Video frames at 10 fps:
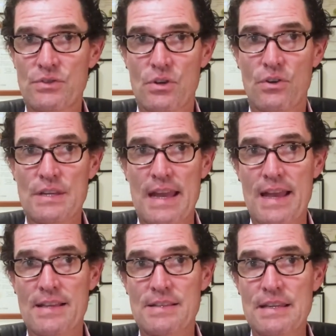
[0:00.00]
SONIA
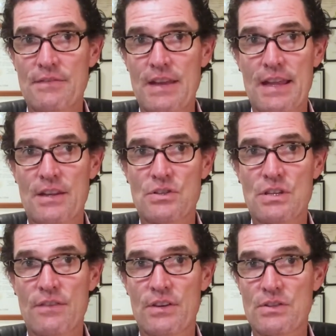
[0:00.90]
has the advantage
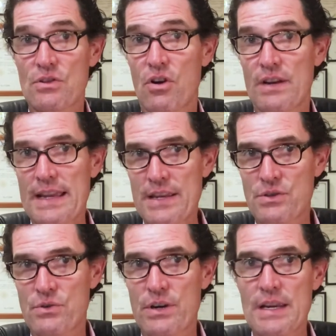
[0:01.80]
given its long
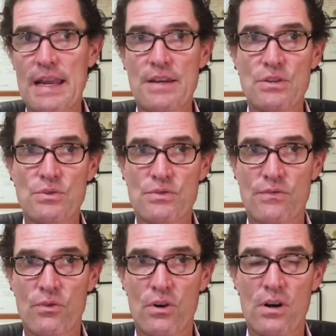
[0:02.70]
history and use
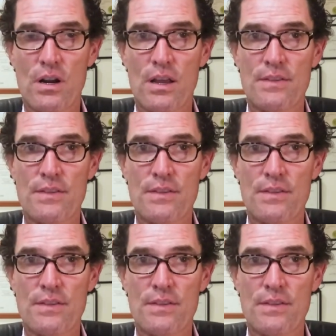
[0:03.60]
for